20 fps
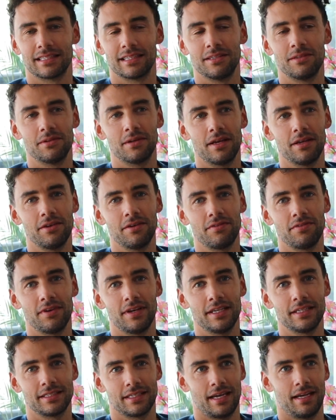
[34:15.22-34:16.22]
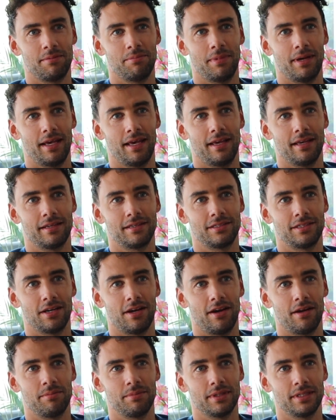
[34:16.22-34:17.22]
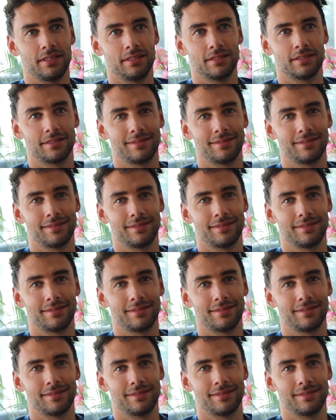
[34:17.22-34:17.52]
You got your face on my shot. Oh, sorry.